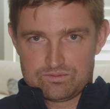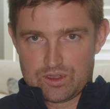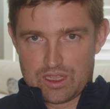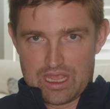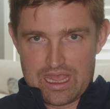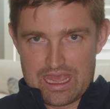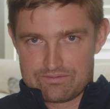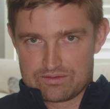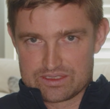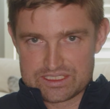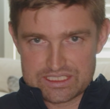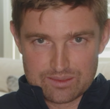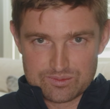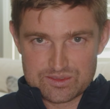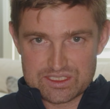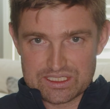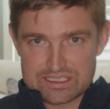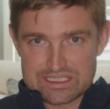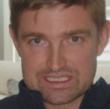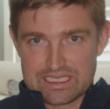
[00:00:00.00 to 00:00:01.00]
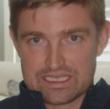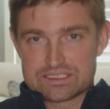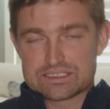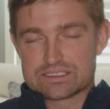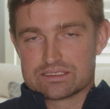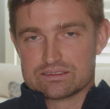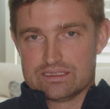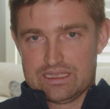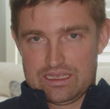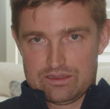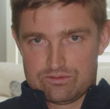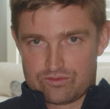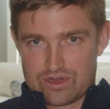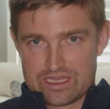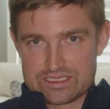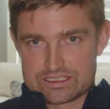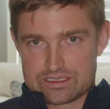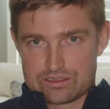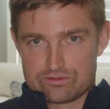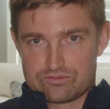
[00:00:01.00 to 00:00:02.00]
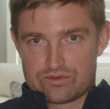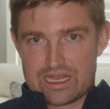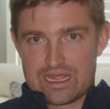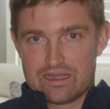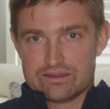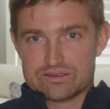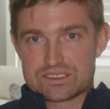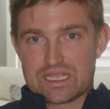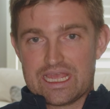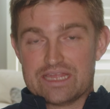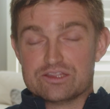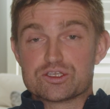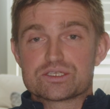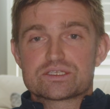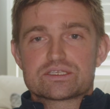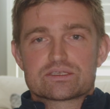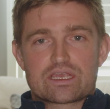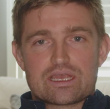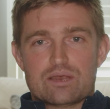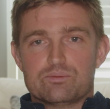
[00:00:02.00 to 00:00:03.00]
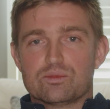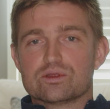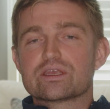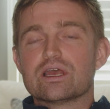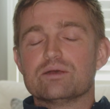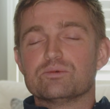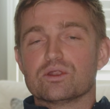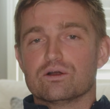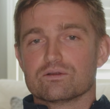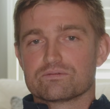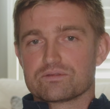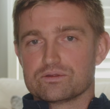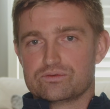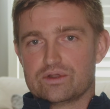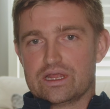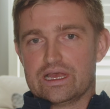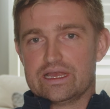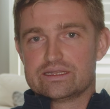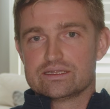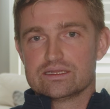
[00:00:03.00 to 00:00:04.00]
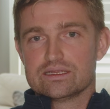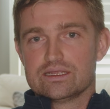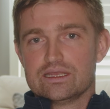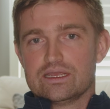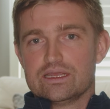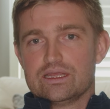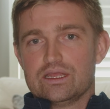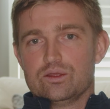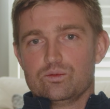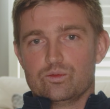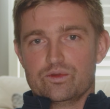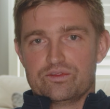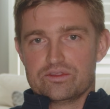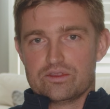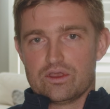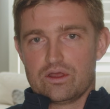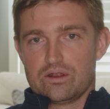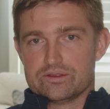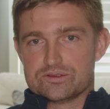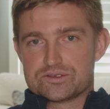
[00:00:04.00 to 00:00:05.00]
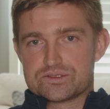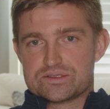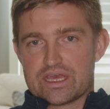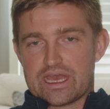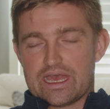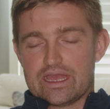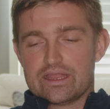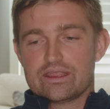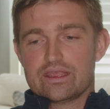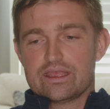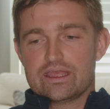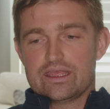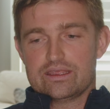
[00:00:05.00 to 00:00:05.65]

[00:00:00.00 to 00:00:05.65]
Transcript: you know, having some success in, in, raising their rounds, and just to come come along for the ride with the knowledge that.